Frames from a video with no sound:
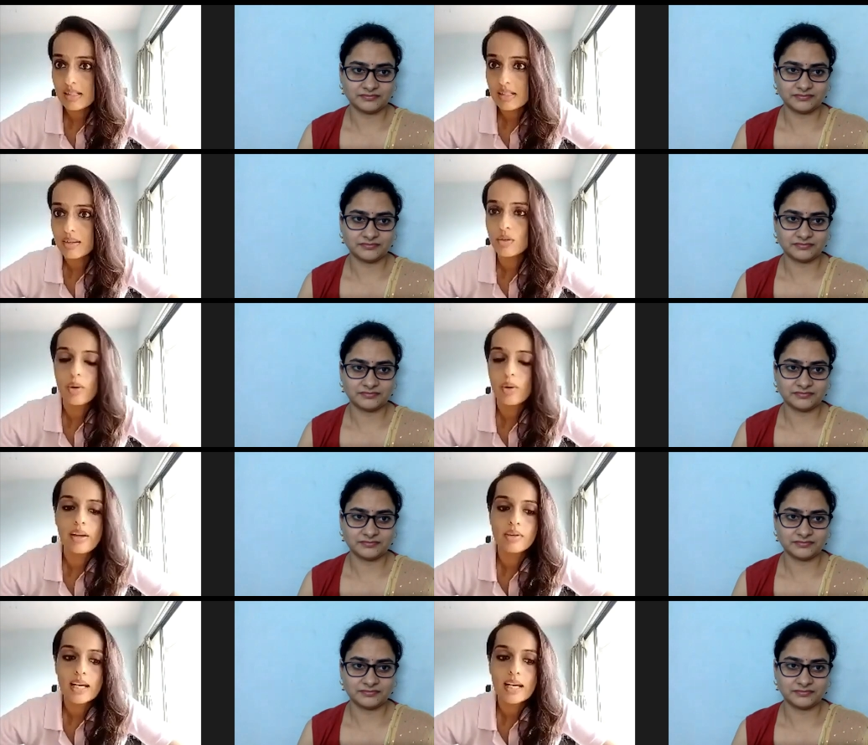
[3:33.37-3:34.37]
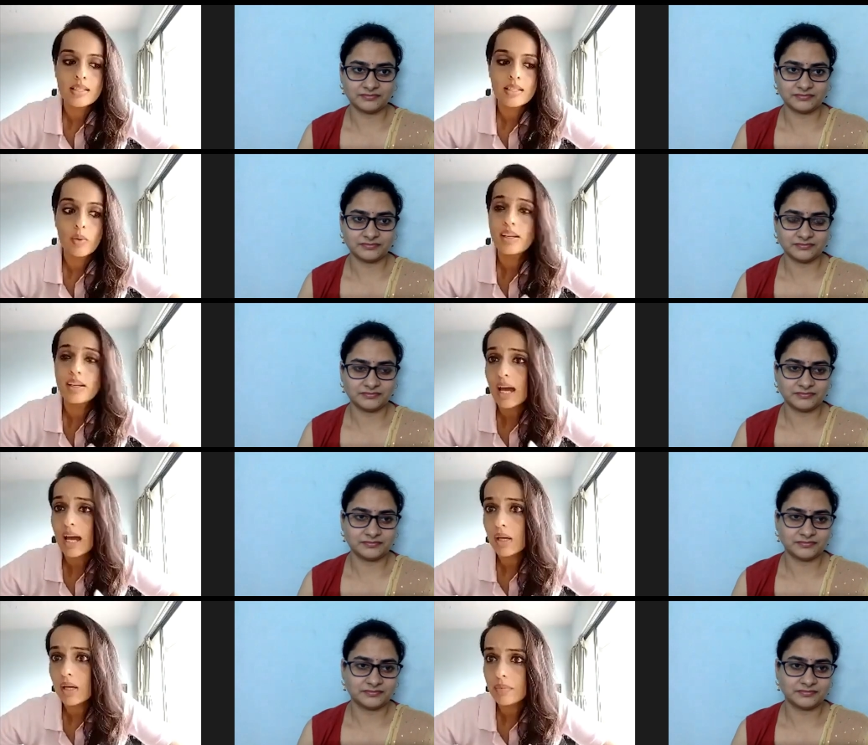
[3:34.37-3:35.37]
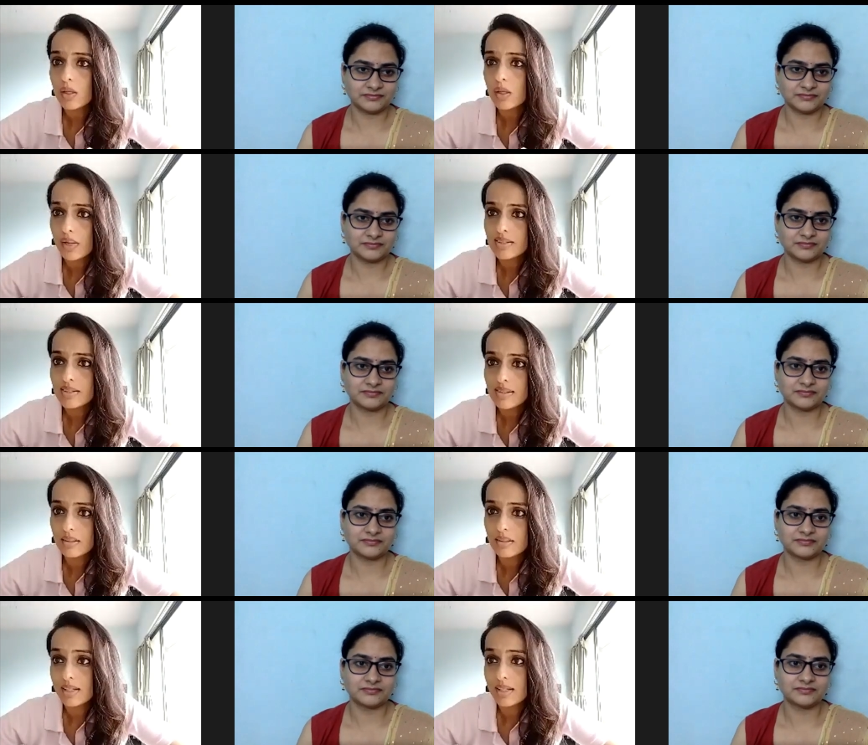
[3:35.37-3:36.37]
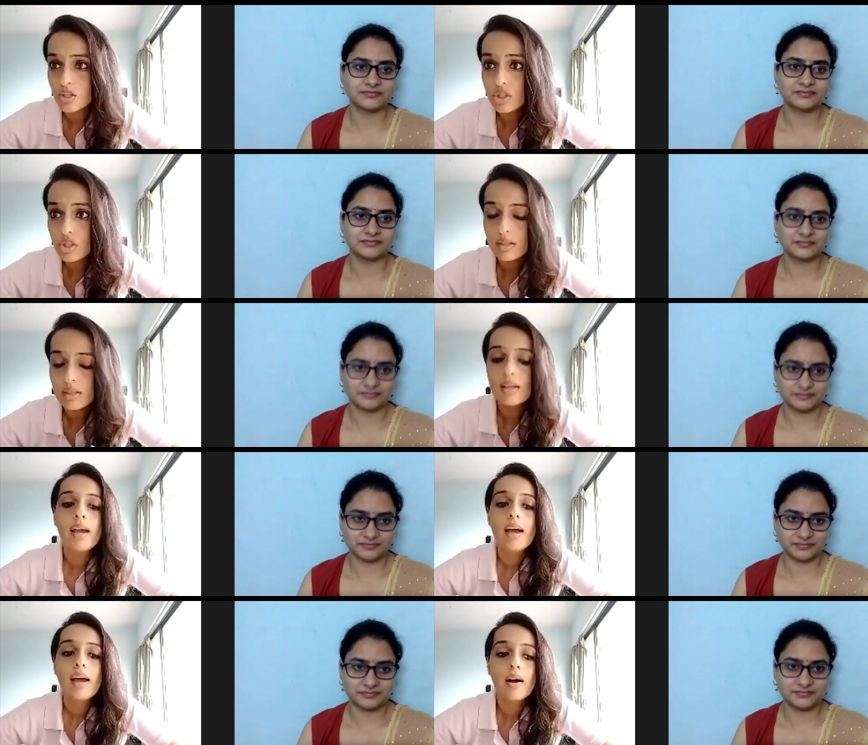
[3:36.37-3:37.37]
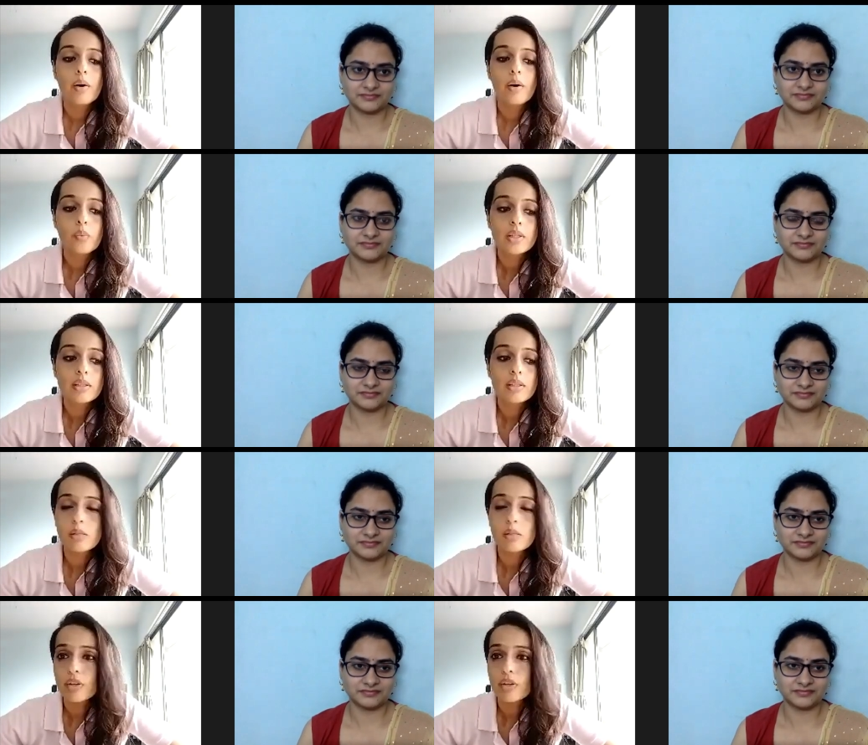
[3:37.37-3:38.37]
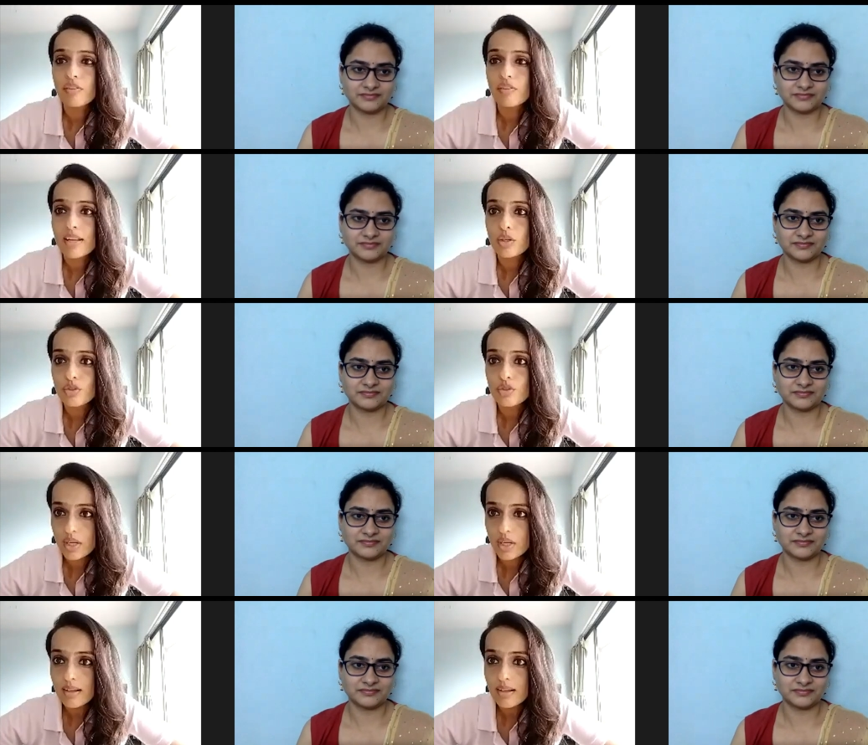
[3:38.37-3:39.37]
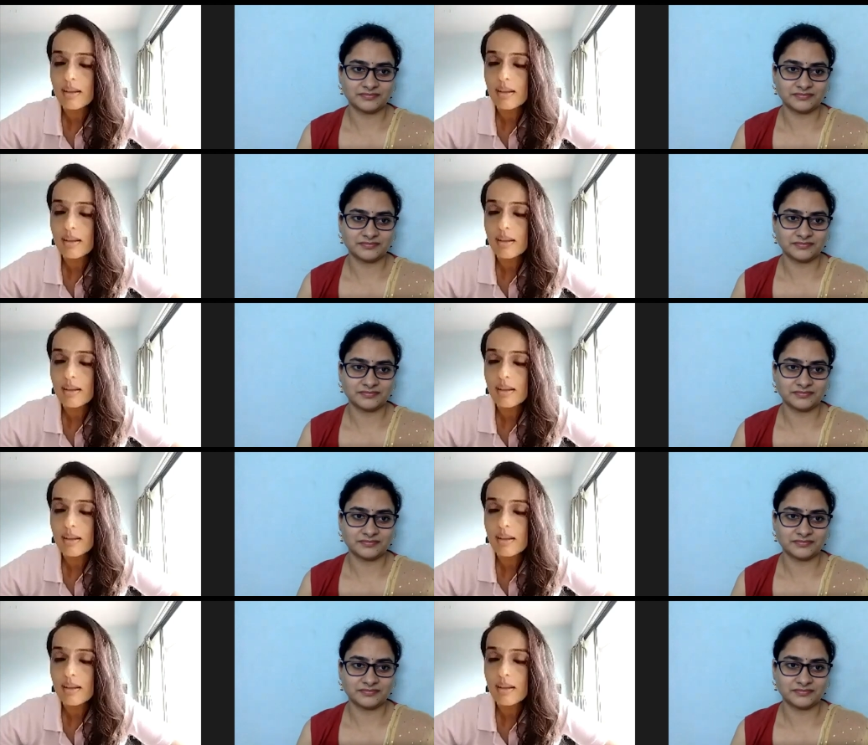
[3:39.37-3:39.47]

Speaker 1: I realized that one can become an equine dental technician uh, with a little bit of hands-on training.